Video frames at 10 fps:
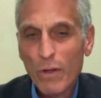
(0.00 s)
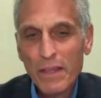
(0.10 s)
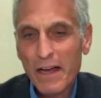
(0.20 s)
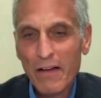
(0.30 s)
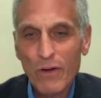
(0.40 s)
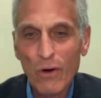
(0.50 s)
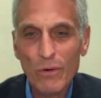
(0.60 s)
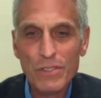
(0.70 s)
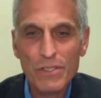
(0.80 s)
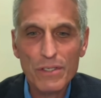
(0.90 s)
One thing I've
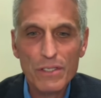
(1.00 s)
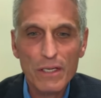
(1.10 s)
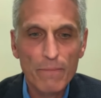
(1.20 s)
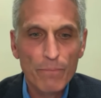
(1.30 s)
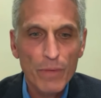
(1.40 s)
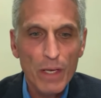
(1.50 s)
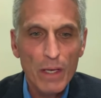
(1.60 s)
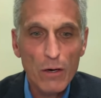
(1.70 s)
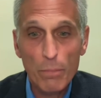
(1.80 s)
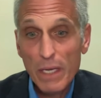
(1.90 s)
noticed is that,
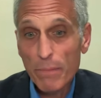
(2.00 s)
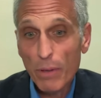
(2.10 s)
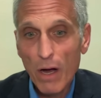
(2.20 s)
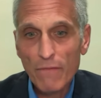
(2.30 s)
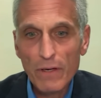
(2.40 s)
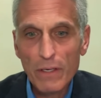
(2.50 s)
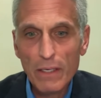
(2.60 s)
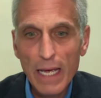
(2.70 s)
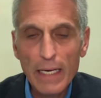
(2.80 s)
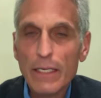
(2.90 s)
you know, people often
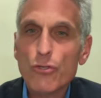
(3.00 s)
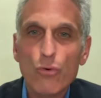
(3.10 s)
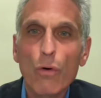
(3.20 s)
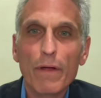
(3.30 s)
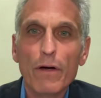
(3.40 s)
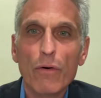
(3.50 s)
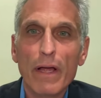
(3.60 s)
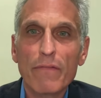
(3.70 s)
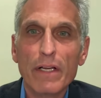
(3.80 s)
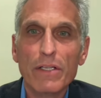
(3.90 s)
can't control their
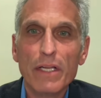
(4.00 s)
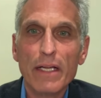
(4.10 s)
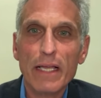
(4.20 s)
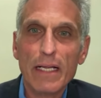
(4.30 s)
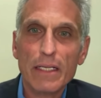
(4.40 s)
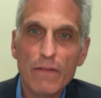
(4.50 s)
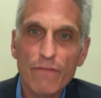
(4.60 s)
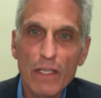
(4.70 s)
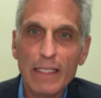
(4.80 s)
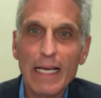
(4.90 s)
cravings. They, they
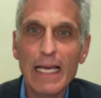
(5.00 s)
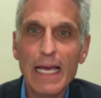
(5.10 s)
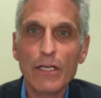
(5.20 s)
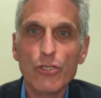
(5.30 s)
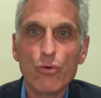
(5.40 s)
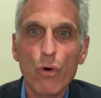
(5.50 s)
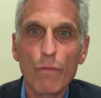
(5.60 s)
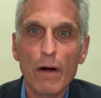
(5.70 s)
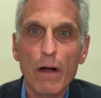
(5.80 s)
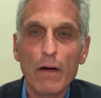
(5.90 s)
feel like they can't
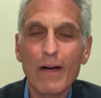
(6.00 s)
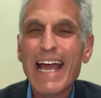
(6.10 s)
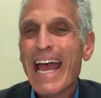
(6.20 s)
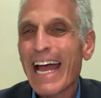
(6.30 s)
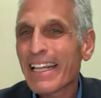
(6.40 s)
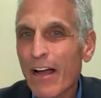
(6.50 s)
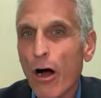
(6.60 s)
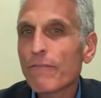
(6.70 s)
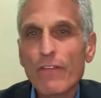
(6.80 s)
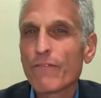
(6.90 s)
control their hunger and they
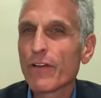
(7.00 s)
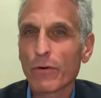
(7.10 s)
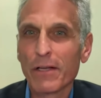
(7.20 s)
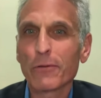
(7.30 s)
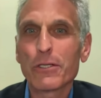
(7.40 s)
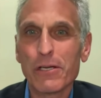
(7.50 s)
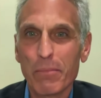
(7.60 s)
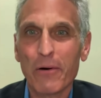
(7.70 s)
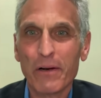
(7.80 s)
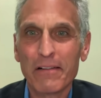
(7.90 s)
often feel guilty
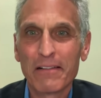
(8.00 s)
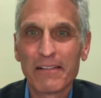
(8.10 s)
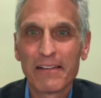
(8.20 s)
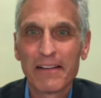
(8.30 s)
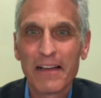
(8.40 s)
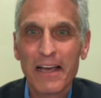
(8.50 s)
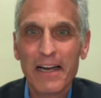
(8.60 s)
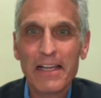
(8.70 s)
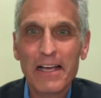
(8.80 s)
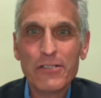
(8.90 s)
about it.
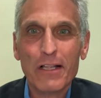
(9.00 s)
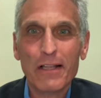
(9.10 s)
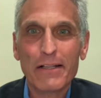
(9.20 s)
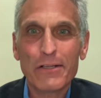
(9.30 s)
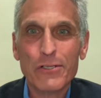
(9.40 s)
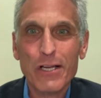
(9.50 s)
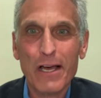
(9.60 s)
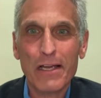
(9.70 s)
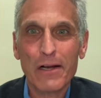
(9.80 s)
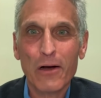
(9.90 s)
And I guess I'd like to
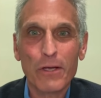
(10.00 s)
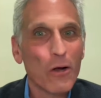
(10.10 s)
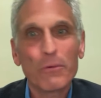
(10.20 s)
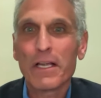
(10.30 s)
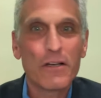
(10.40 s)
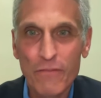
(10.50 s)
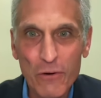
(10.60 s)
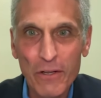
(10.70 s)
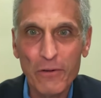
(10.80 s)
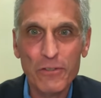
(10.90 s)
say, you know, you don't need to
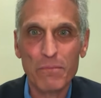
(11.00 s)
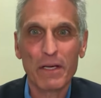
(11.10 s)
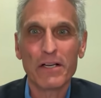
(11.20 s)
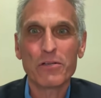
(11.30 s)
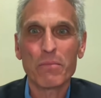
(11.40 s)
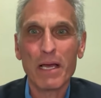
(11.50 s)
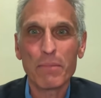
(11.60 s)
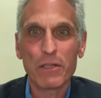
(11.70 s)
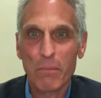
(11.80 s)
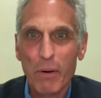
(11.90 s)
feel guilty because it
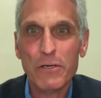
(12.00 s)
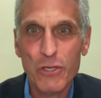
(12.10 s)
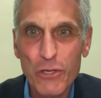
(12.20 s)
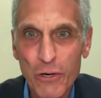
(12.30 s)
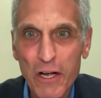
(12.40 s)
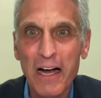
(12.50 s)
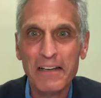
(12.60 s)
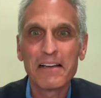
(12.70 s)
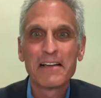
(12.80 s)
may be the bugs in your gut.